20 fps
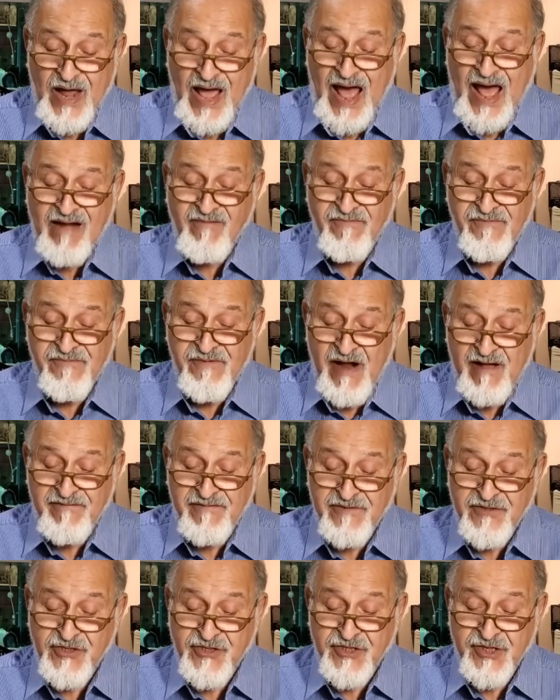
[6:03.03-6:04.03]
and
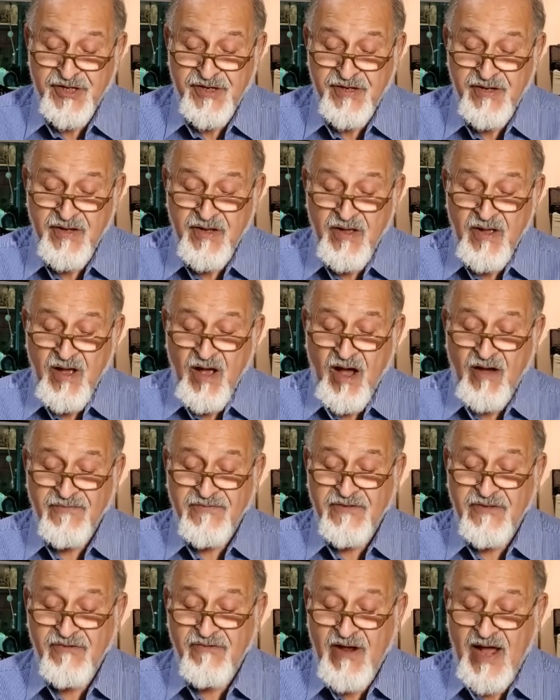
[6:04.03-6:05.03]
Fravashi
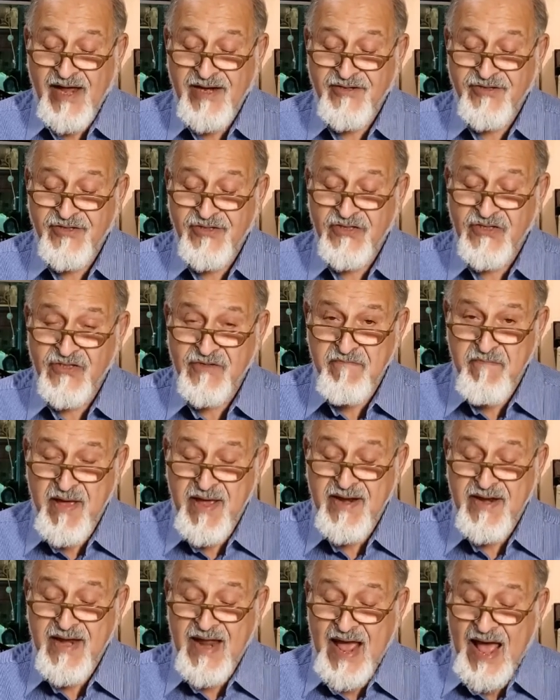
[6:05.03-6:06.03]
of the righteous
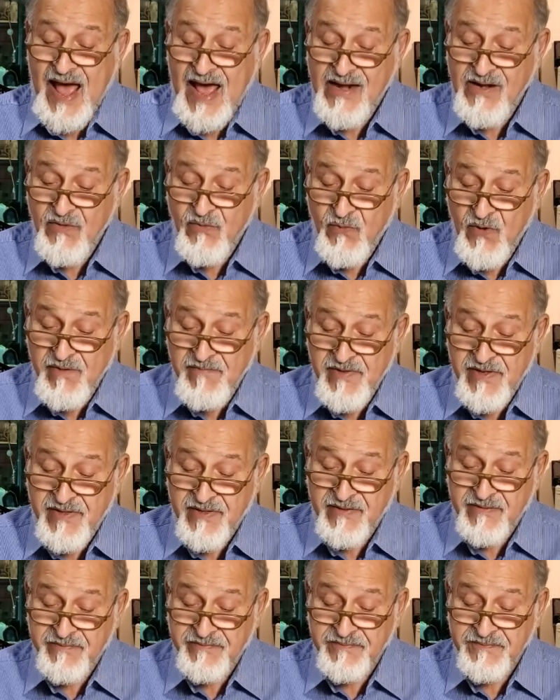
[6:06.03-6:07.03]
men and
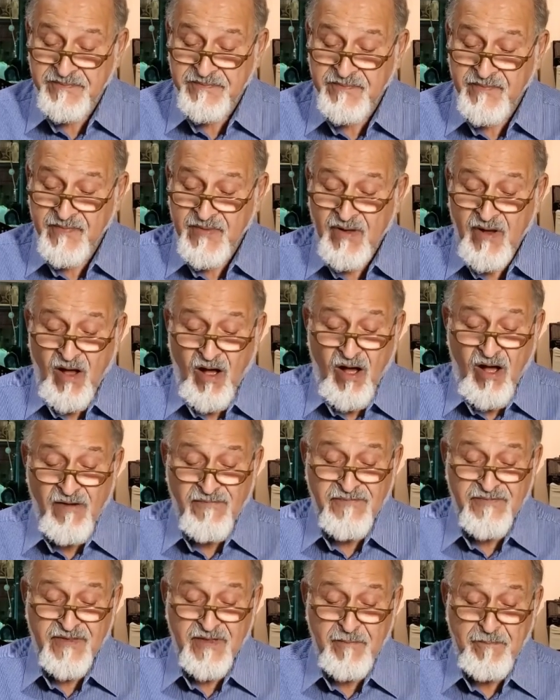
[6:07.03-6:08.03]
women,
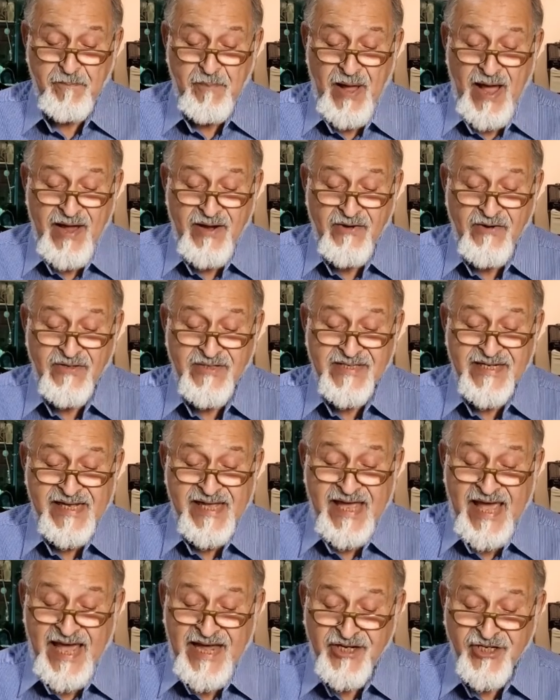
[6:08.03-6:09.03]
of the
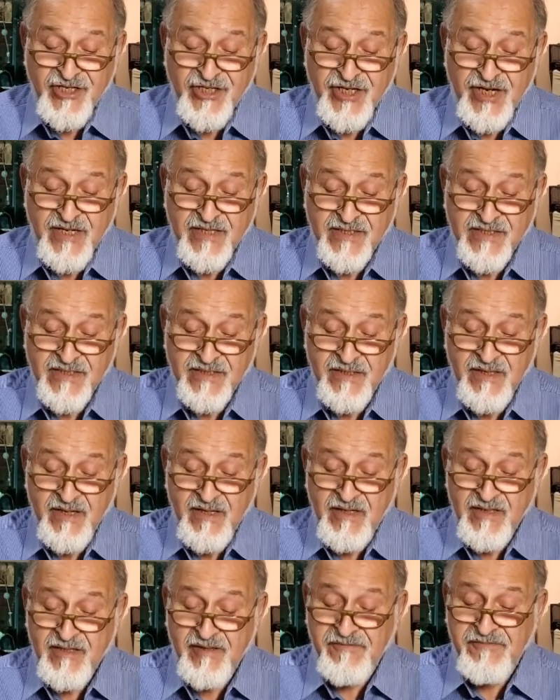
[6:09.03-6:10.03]
Pyrotekeshas,
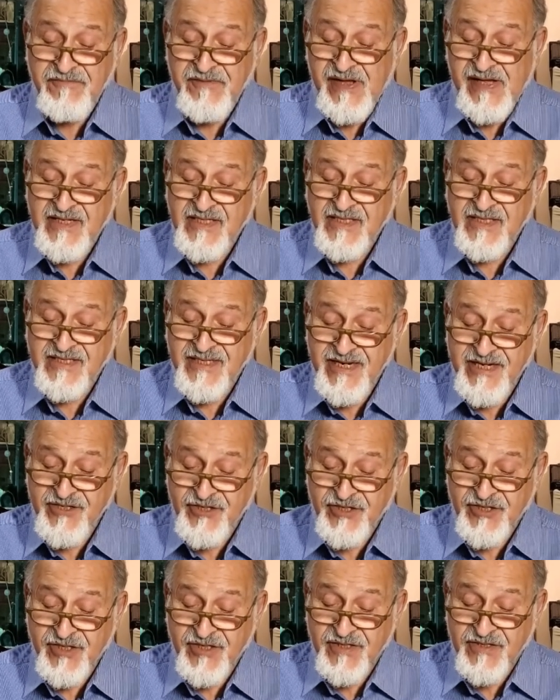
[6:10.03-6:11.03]
the first
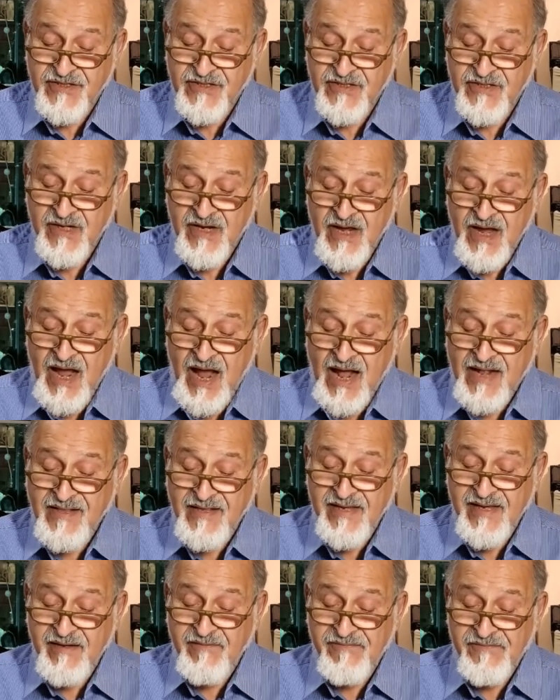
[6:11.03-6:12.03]
teachers, and
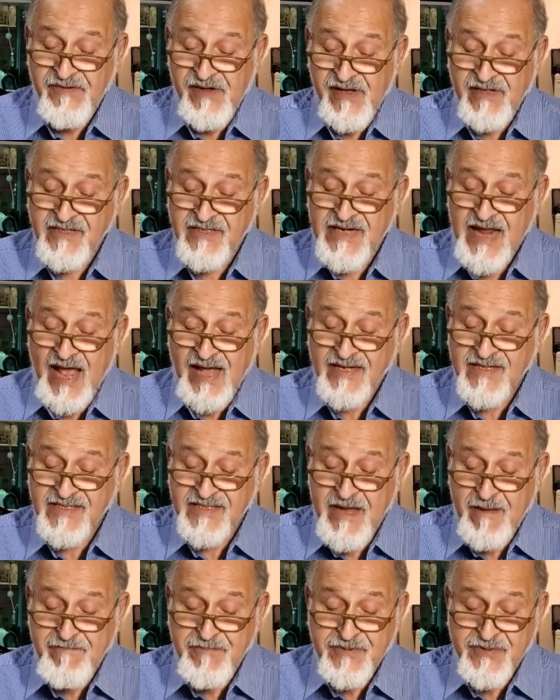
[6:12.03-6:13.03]
the first
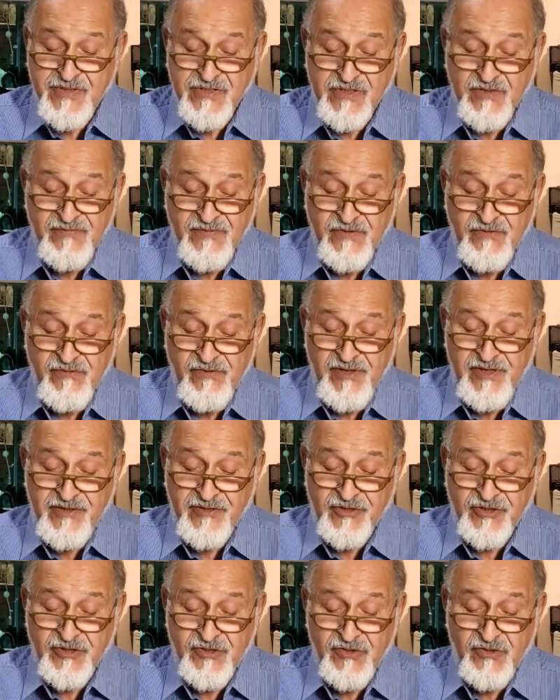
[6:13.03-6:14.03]
acceptors of the
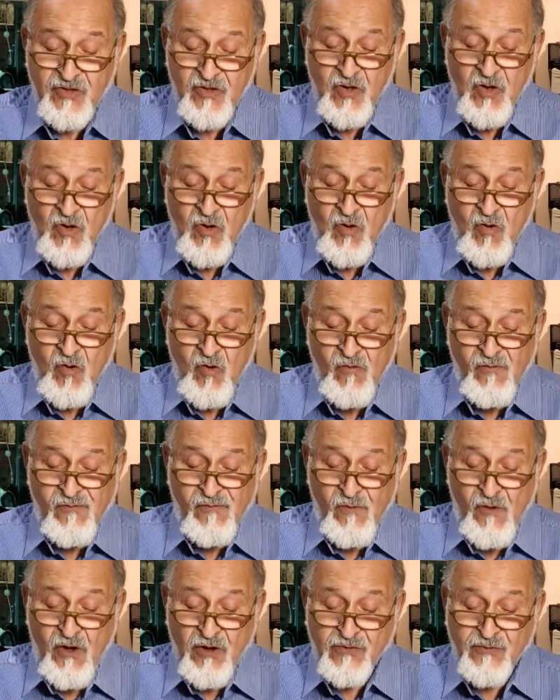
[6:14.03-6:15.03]
religion who
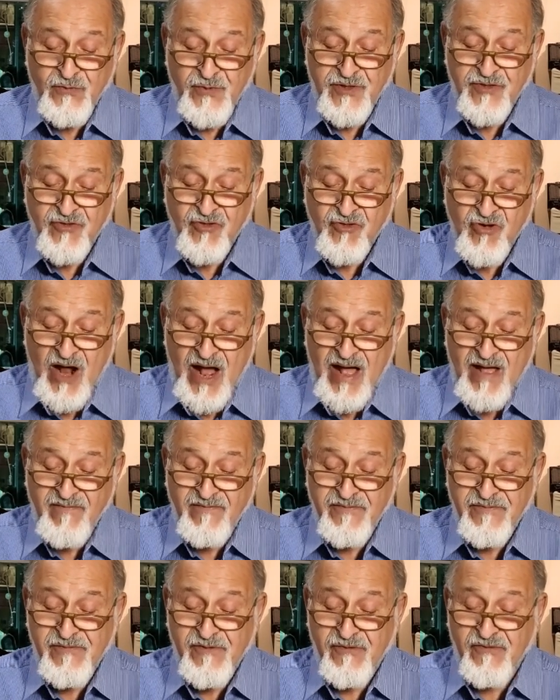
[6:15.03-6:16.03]
fought with
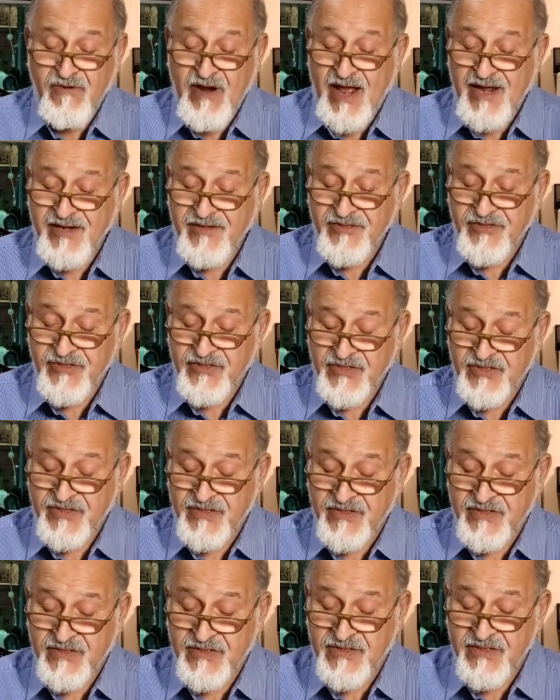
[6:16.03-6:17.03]
triumph for
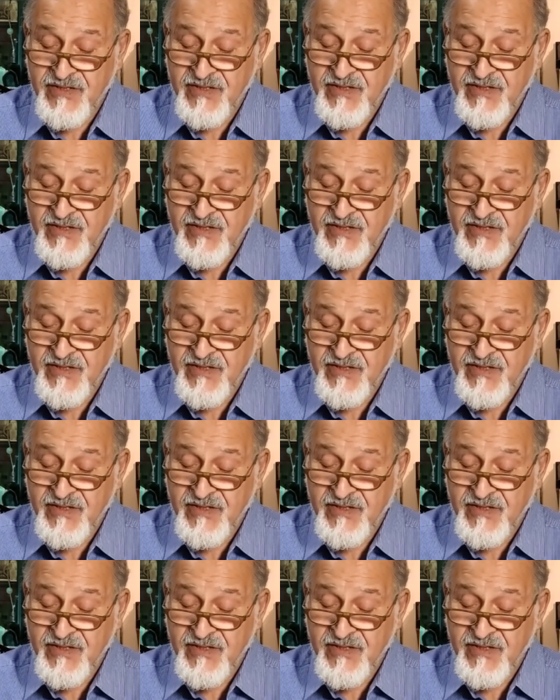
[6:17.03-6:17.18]
righteousness."